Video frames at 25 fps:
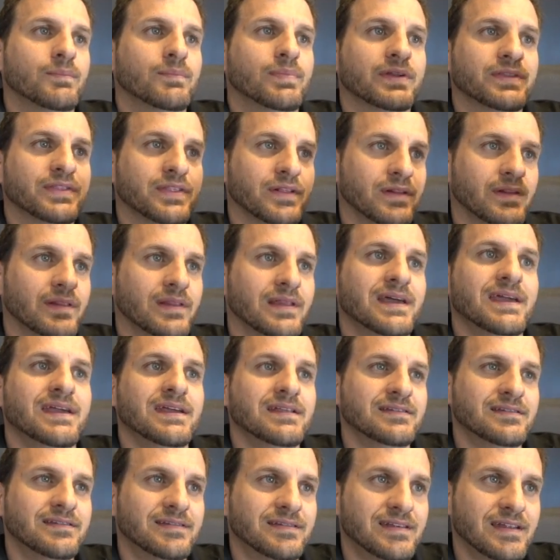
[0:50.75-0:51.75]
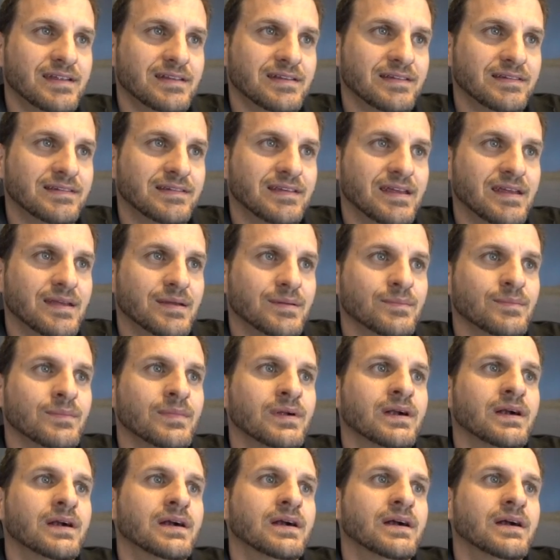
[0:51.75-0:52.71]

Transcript: but the lane stayed the same.